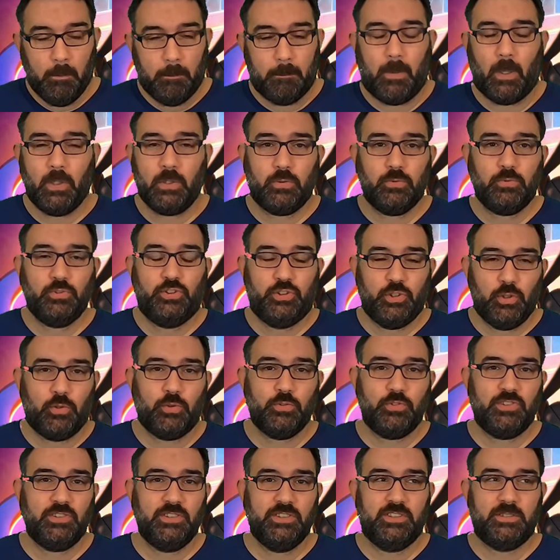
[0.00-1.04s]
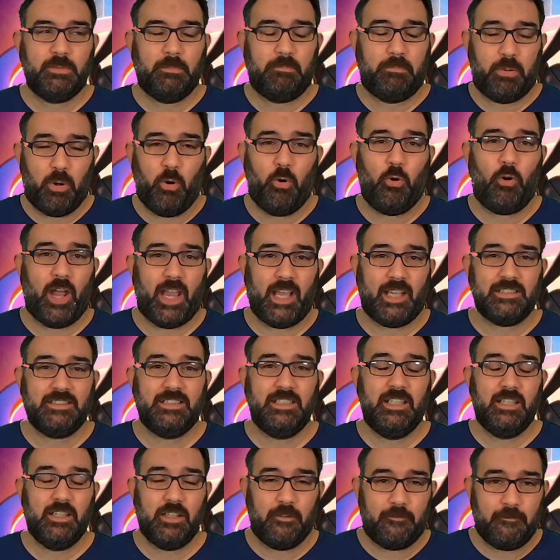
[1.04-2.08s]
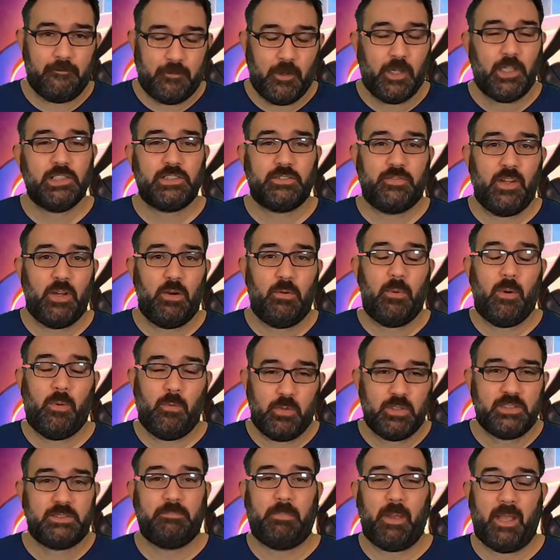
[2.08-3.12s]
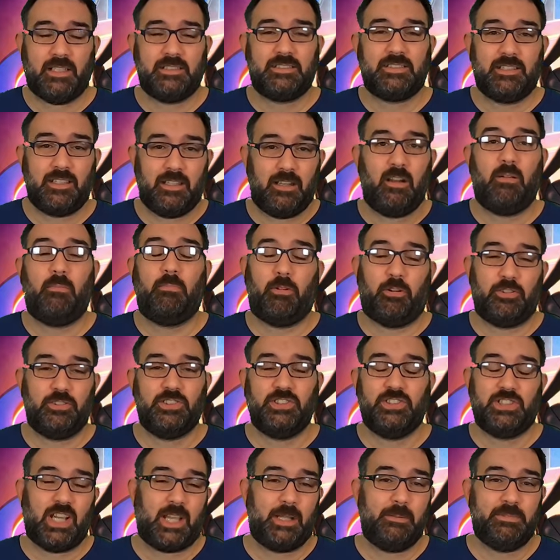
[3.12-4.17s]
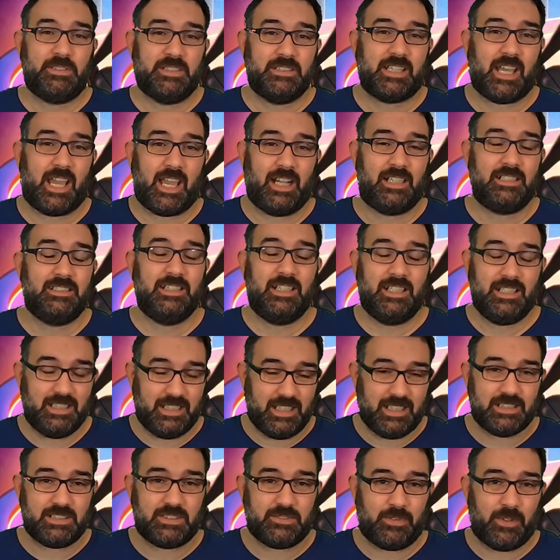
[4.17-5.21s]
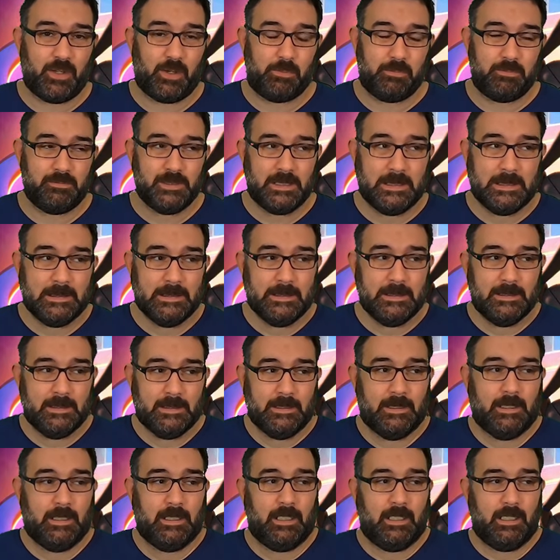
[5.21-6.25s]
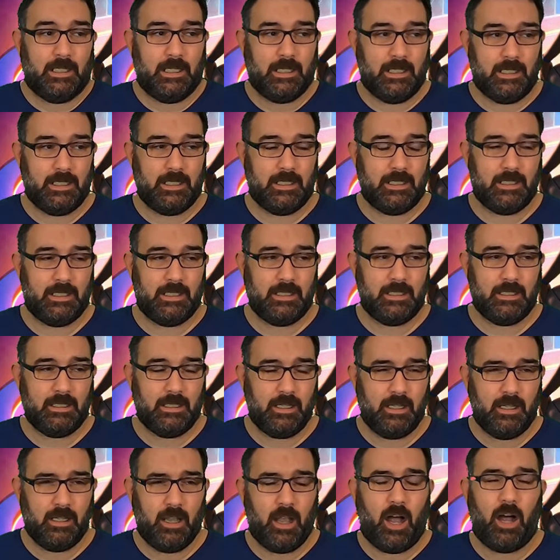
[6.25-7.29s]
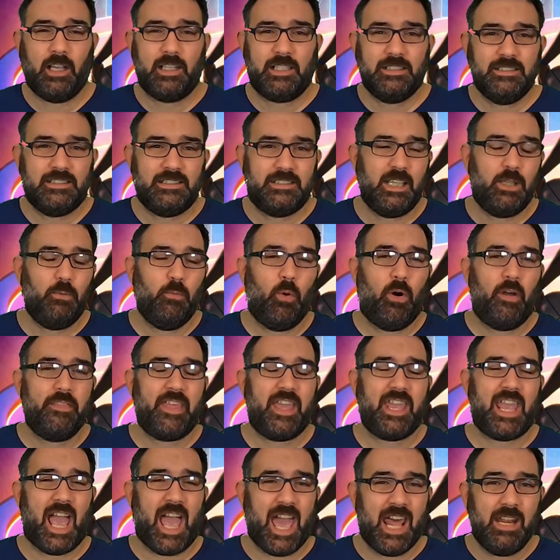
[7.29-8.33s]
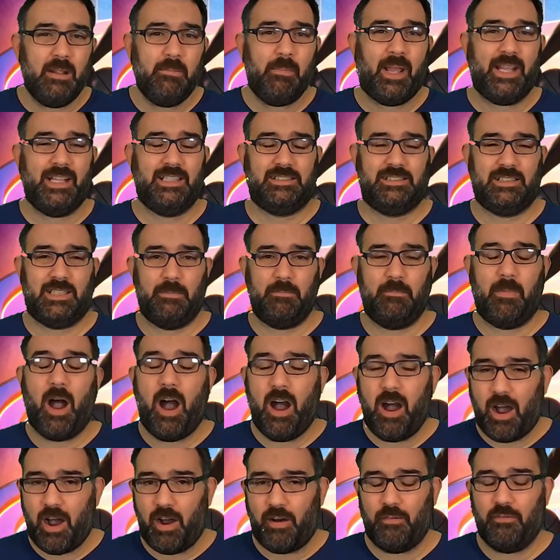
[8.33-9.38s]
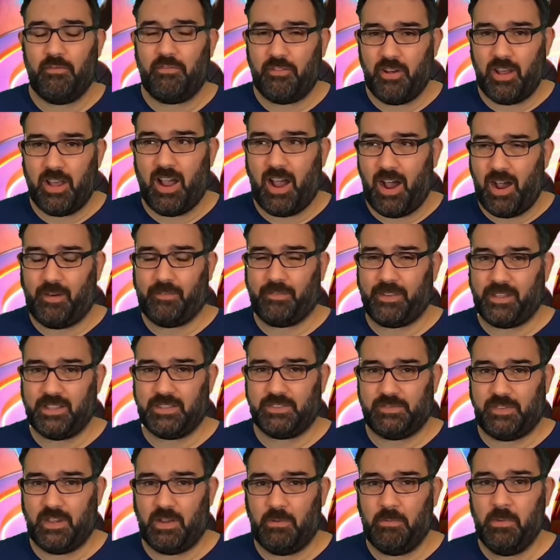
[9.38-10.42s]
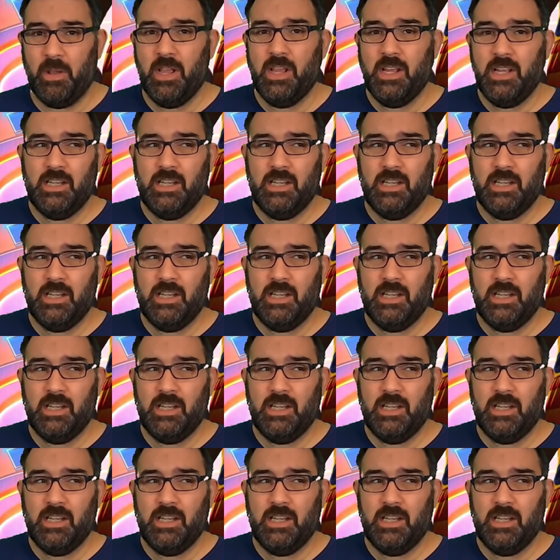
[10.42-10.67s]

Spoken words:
Michael Jordan's poor acting in the first film was better than LeBron James's acting in this film. I can see why they animated him for half this film,